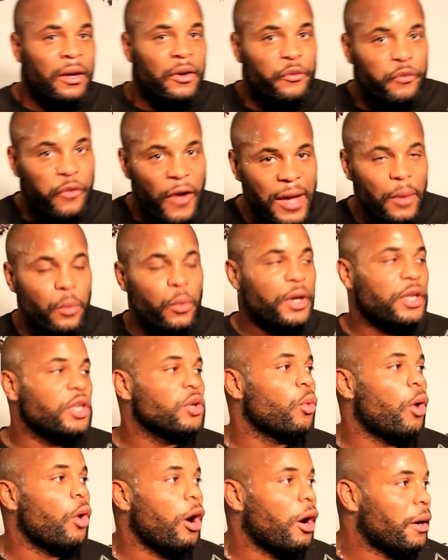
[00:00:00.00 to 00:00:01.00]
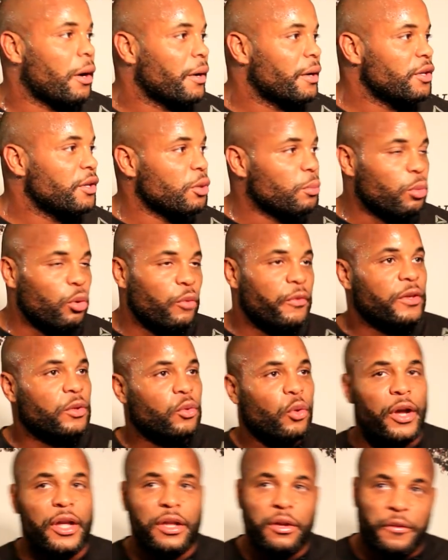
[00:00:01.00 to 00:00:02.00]
Fight where you are. You're moving
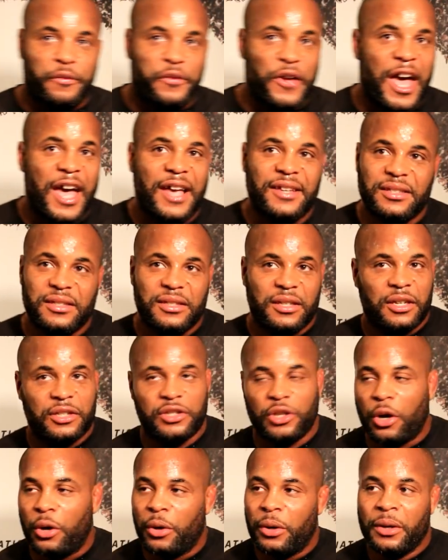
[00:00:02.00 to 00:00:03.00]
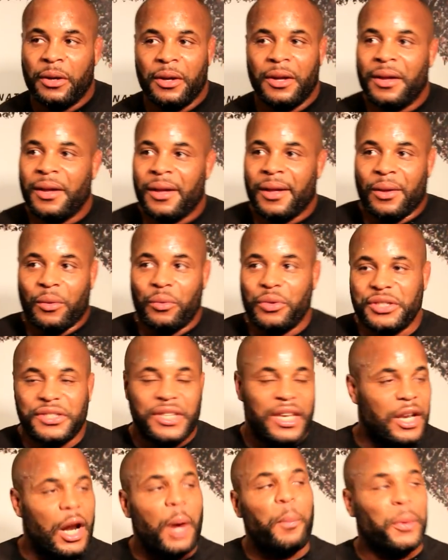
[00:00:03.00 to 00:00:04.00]
great, you're fast. So we
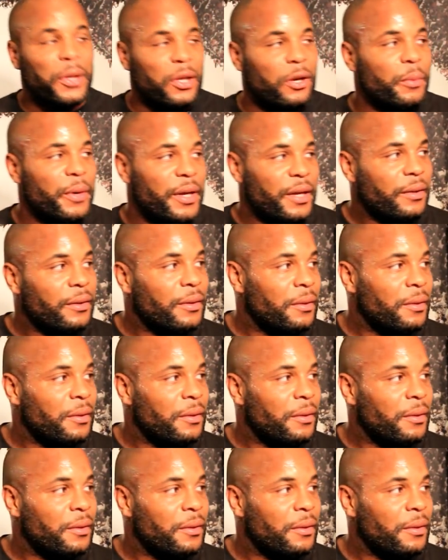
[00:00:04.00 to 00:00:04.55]
stayed up a little bit.